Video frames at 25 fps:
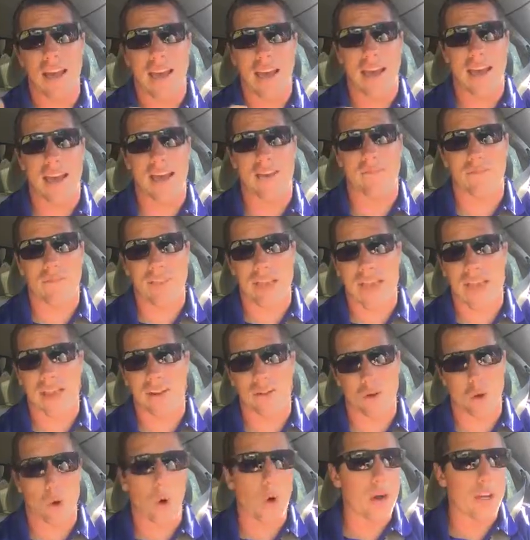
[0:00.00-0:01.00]
have
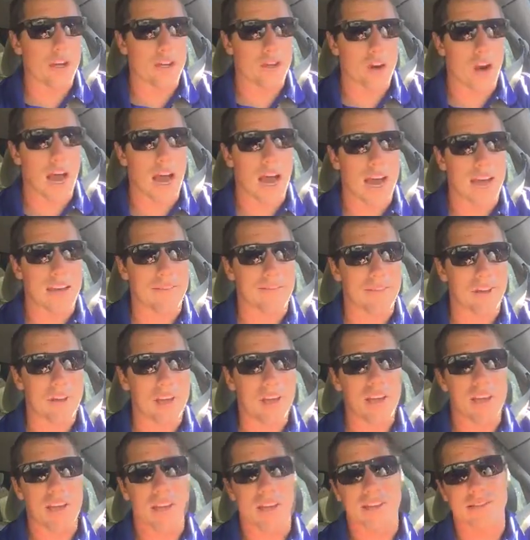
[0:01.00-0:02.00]
that toy drive,
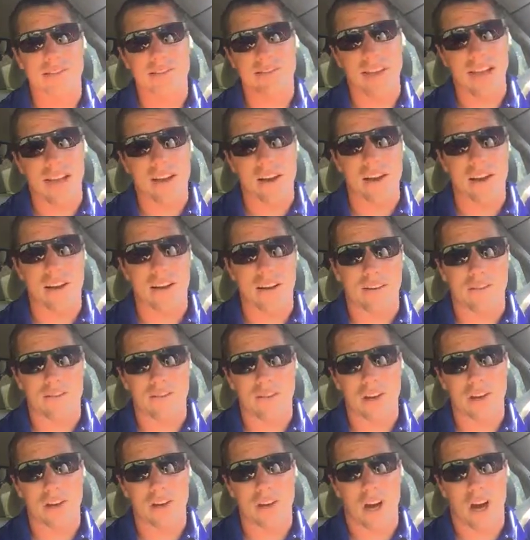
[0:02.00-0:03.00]
instead
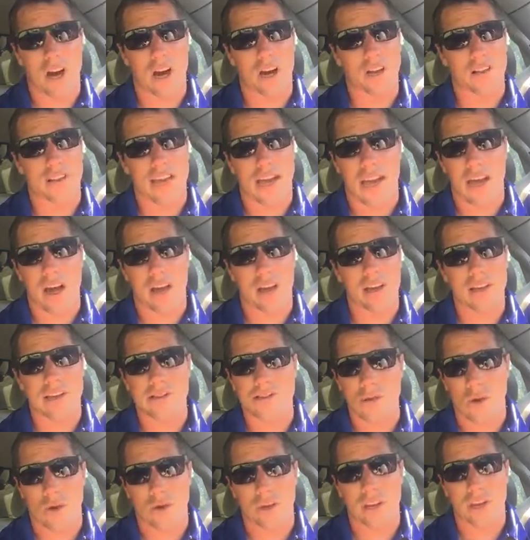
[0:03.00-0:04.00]
of a dog that
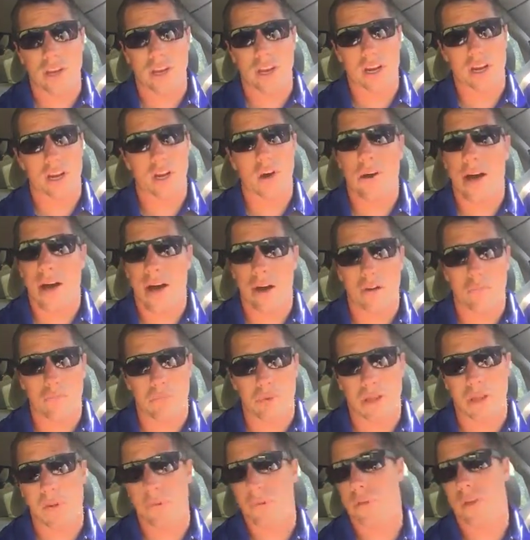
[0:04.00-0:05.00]
is only going to go out and
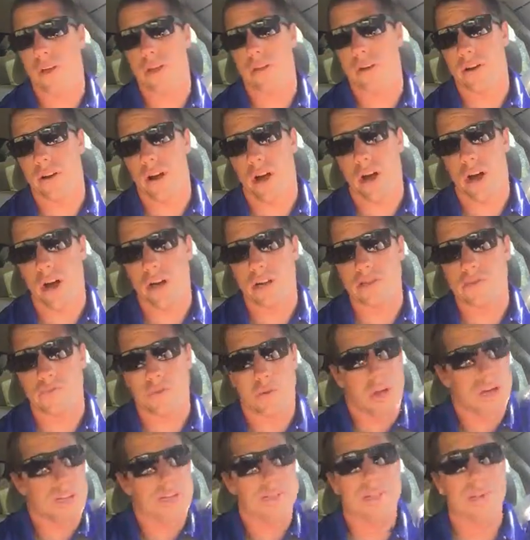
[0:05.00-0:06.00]
play with other dogs.
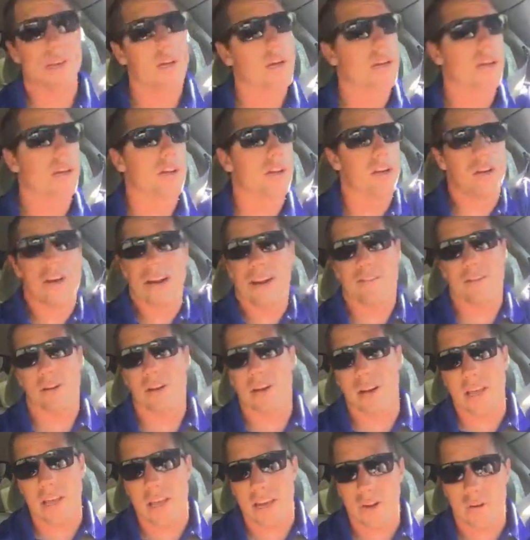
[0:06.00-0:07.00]
Plus, you're never
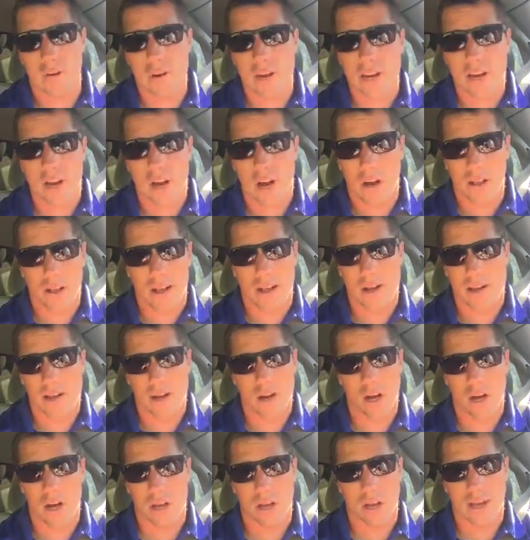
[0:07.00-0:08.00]
going to get a recall on a
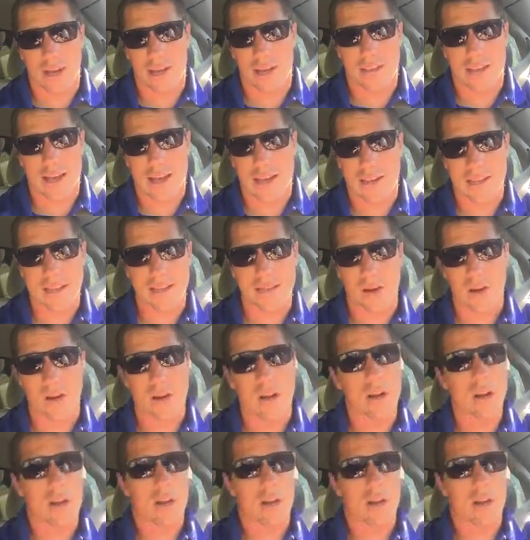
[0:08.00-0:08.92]
dog like that either.